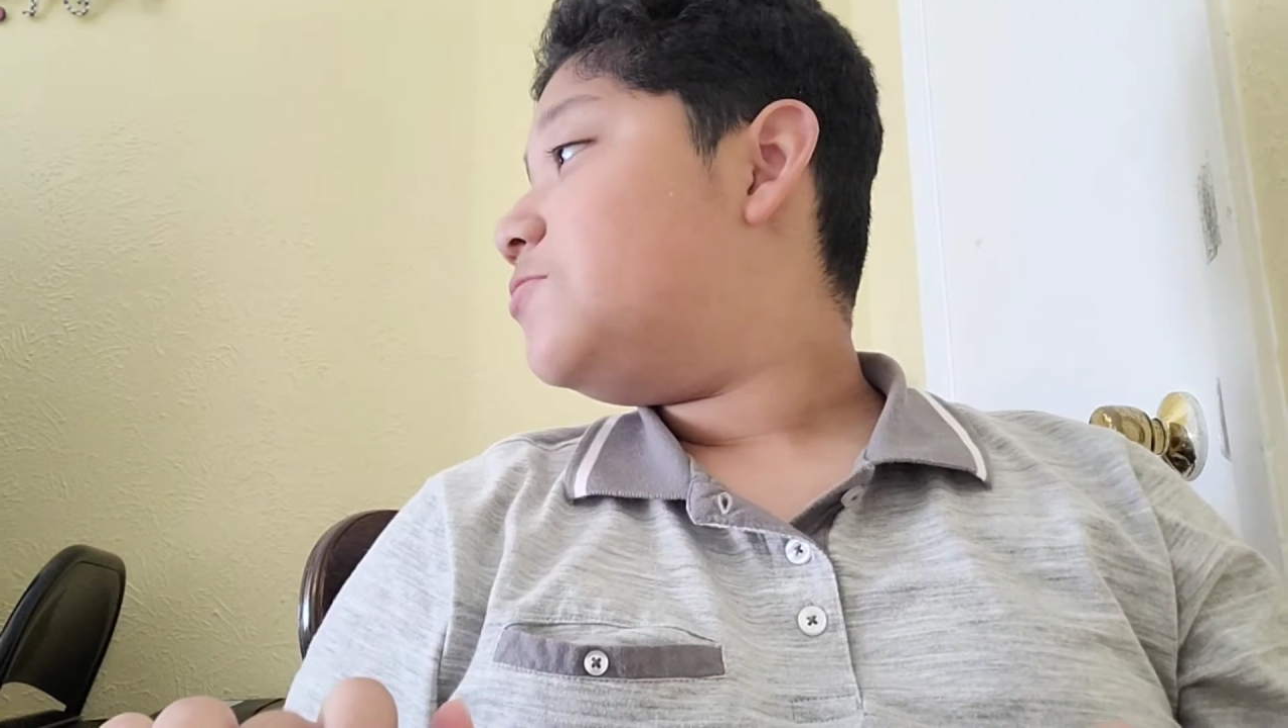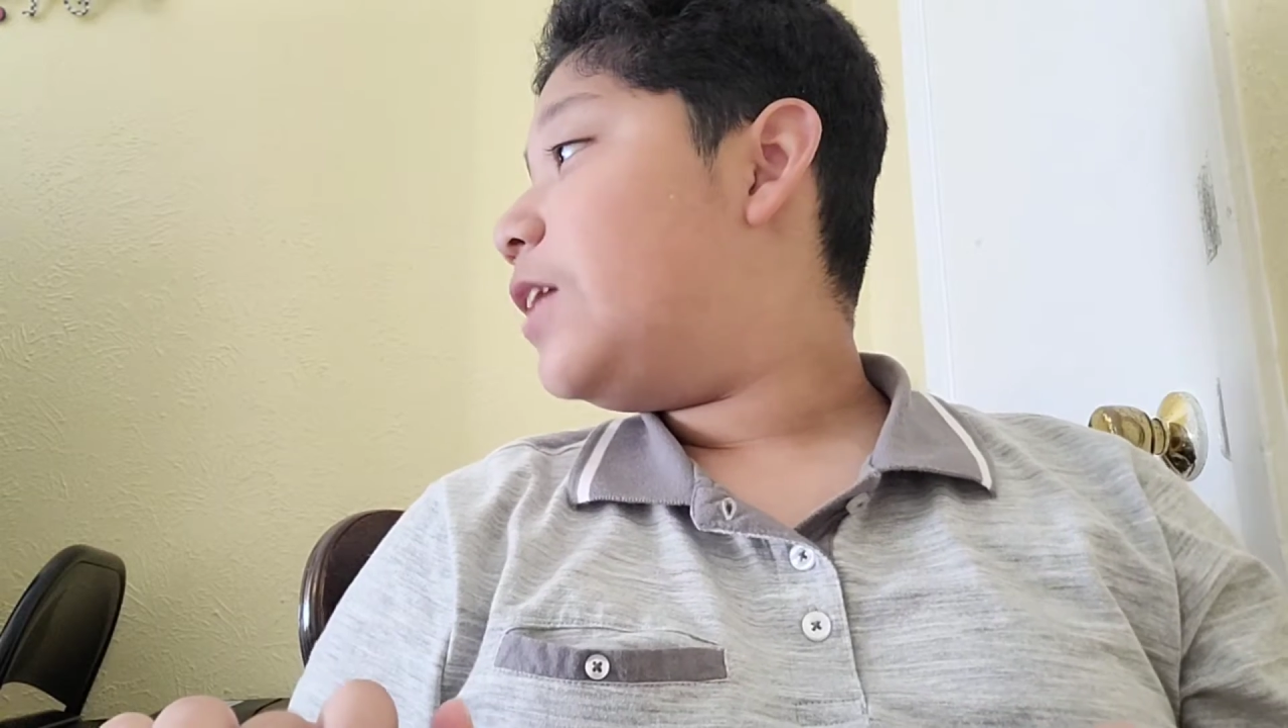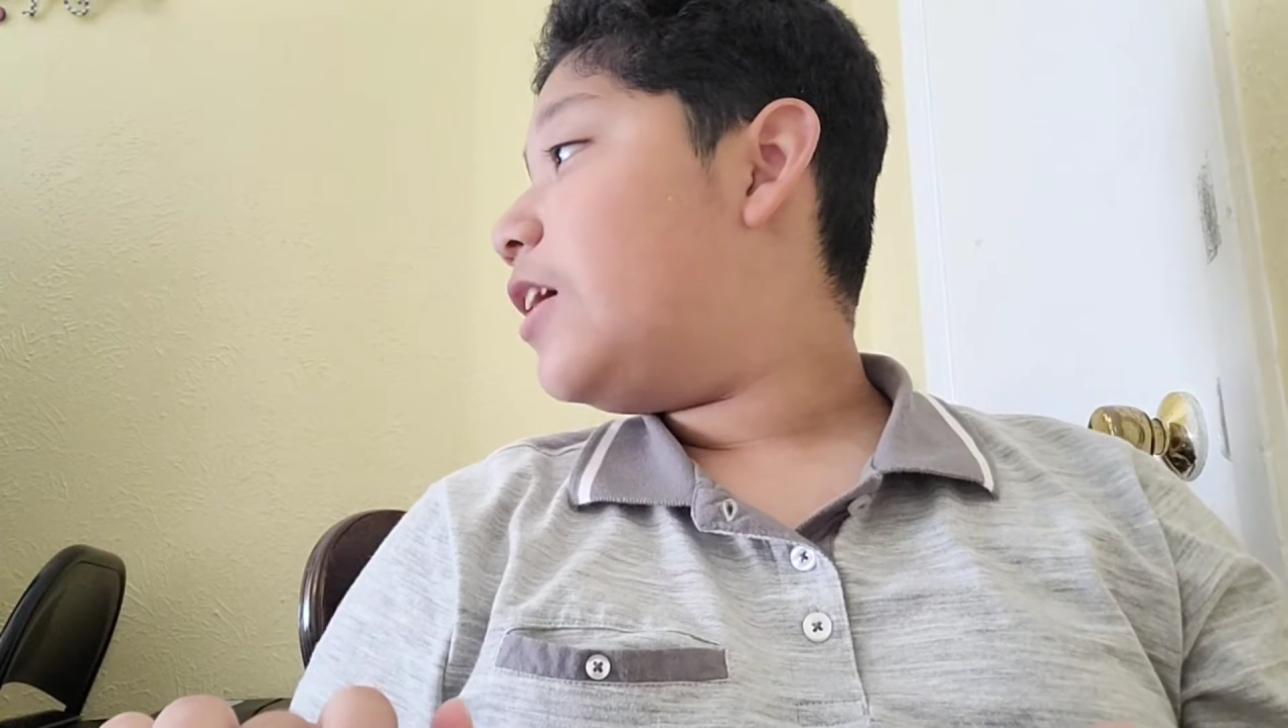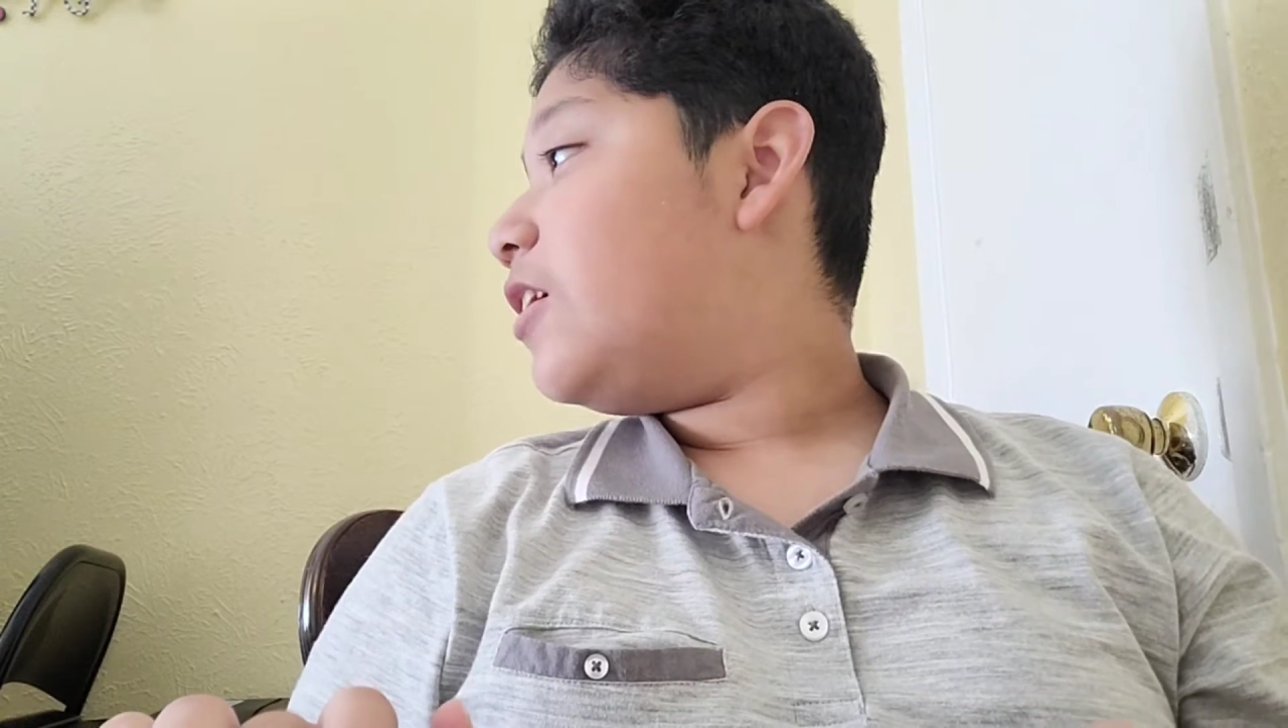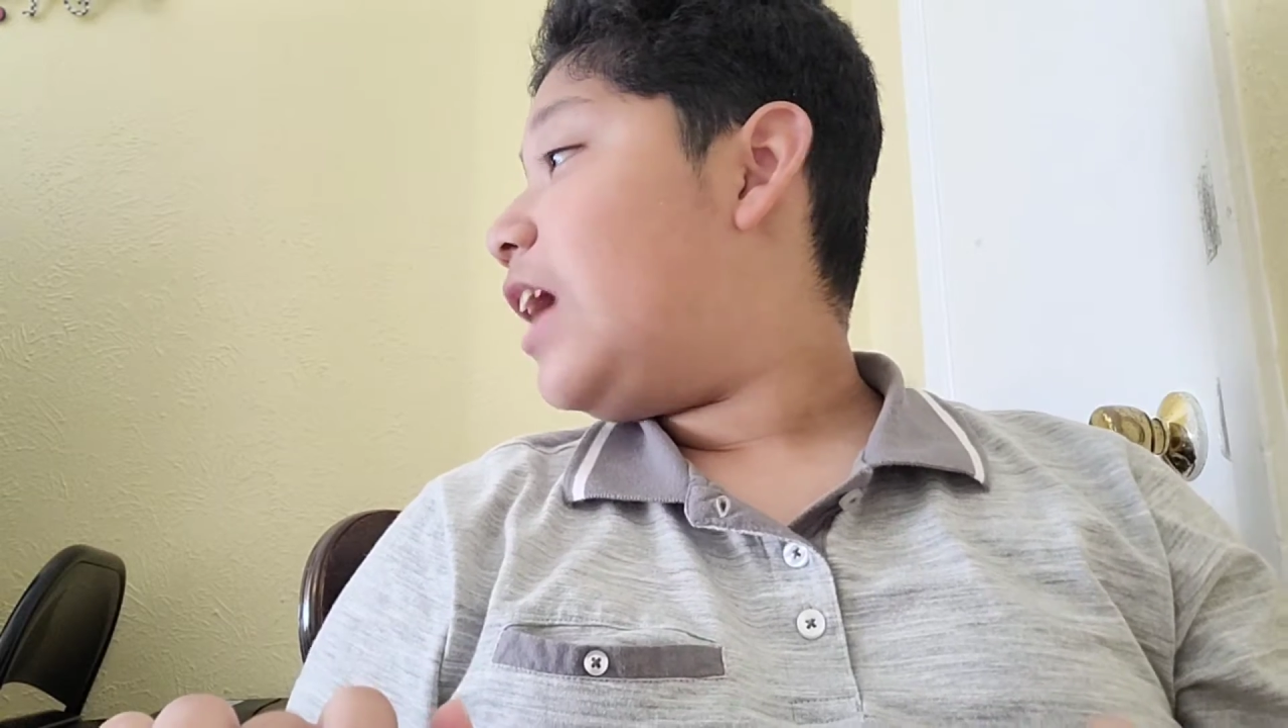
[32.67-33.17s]

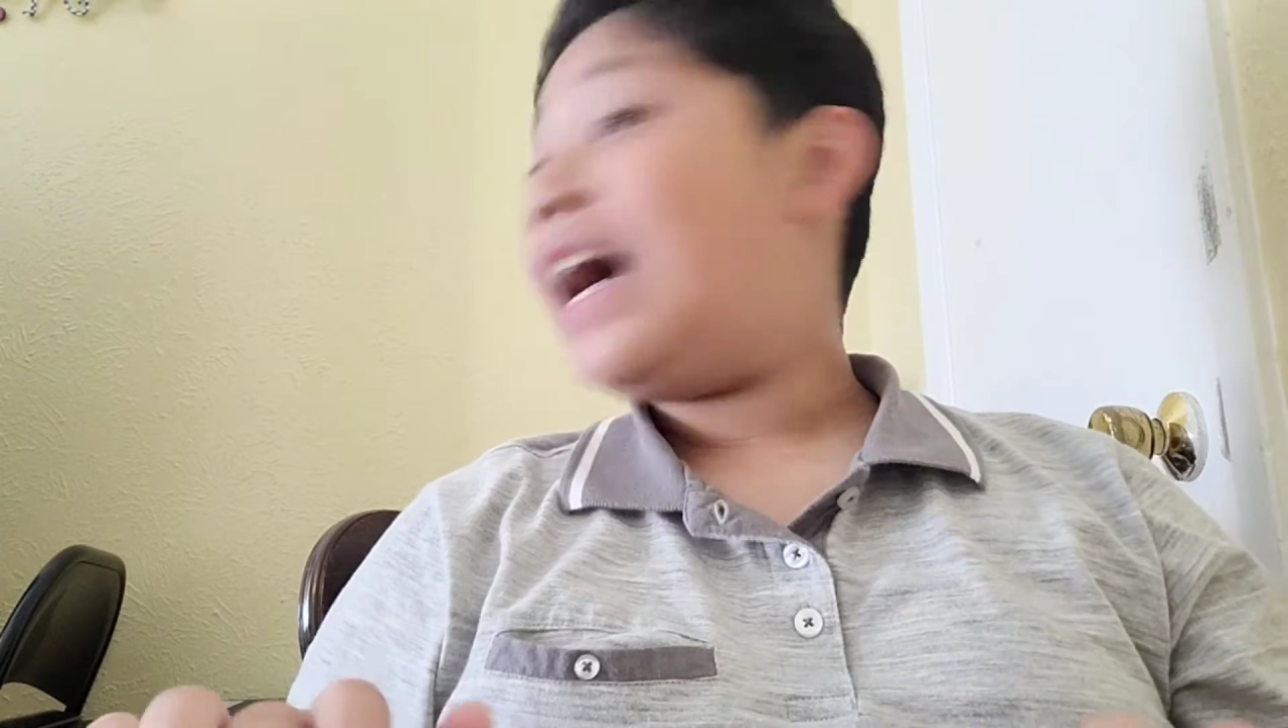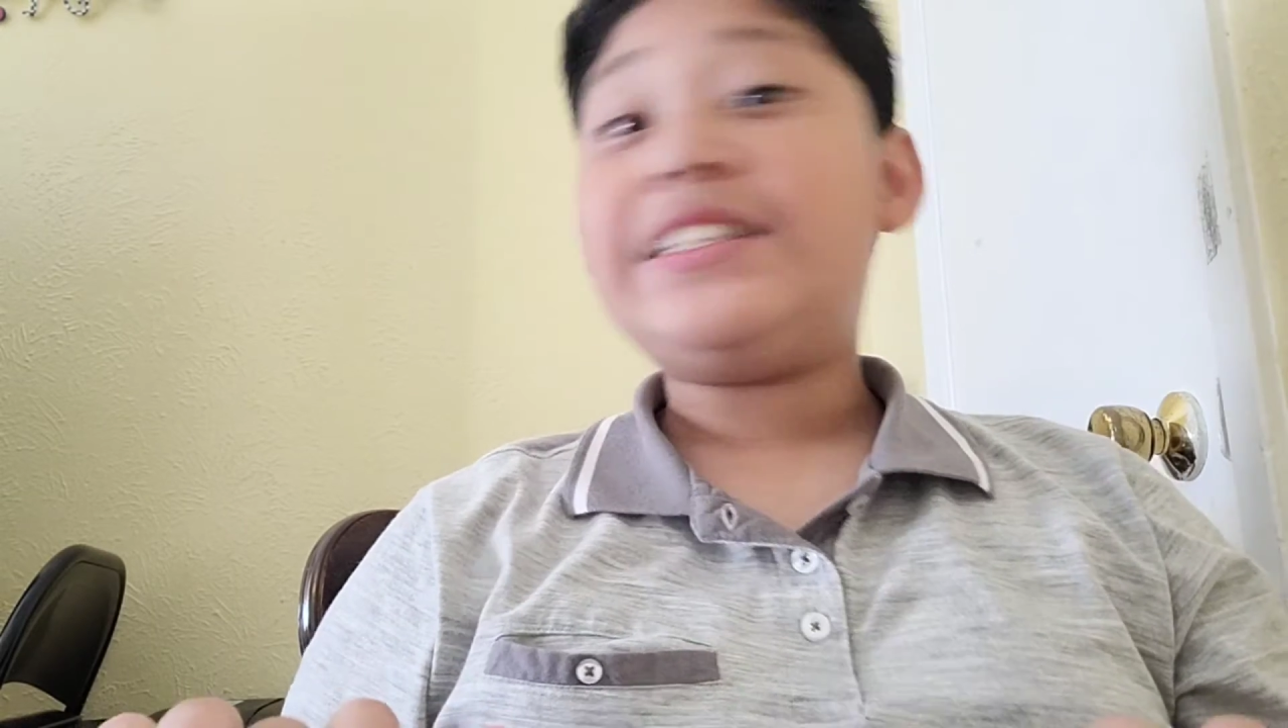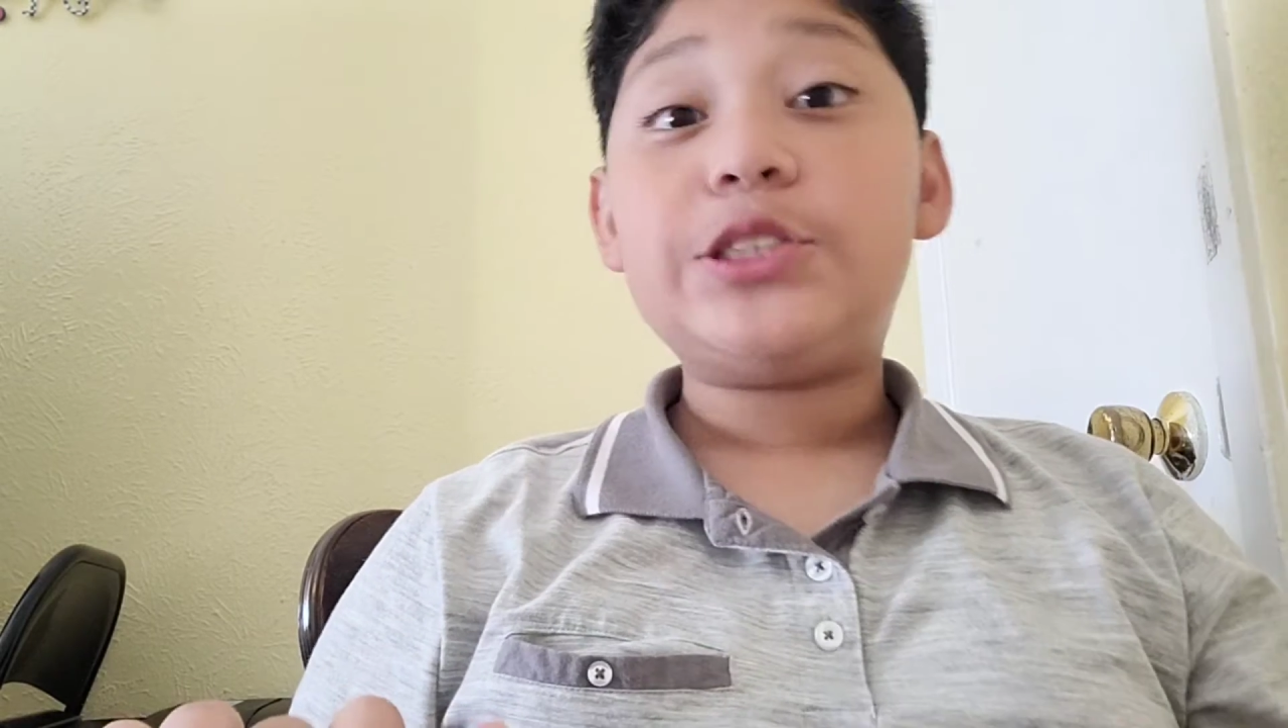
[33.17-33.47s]
where I